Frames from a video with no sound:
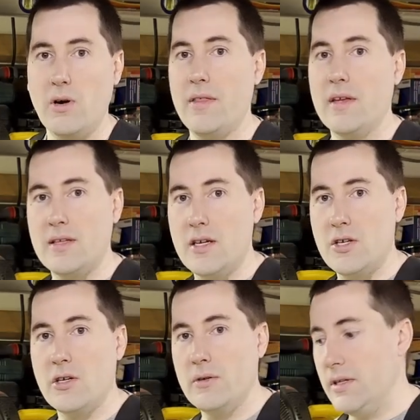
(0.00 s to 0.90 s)
I think the
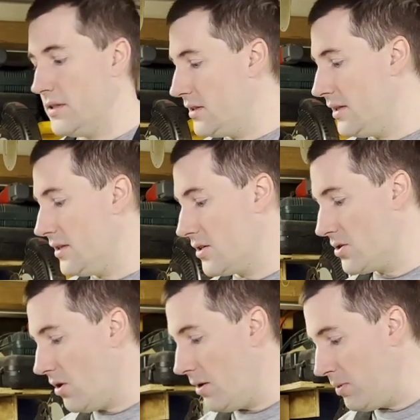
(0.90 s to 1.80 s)
issue is that the
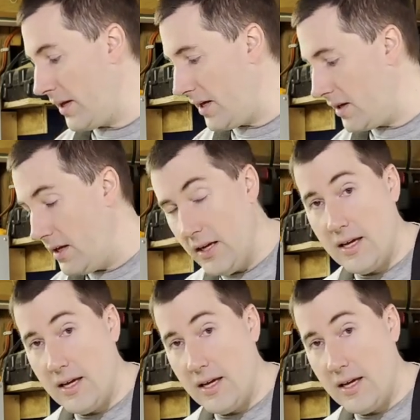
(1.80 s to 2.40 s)
saw blade,